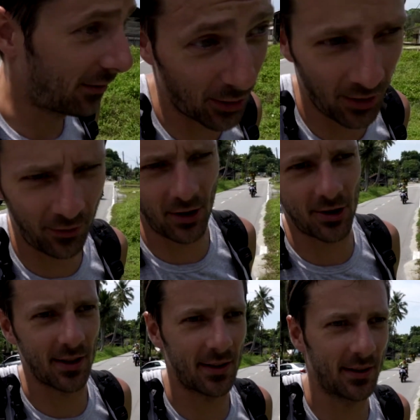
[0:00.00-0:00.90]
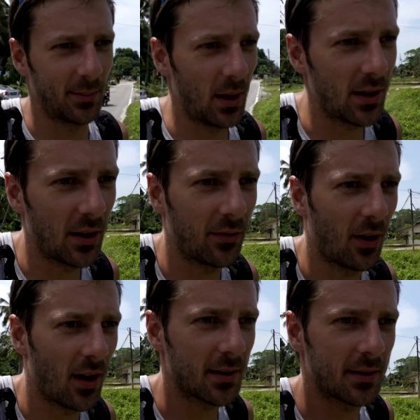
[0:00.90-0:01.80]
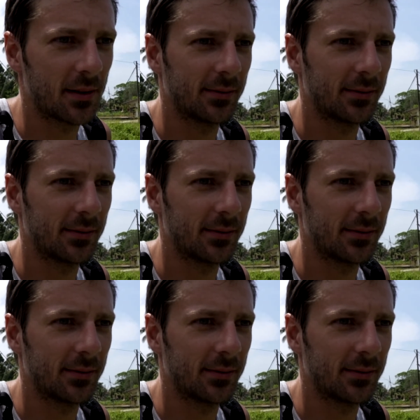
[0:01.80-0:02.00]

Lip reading: for the fishes, but not for us.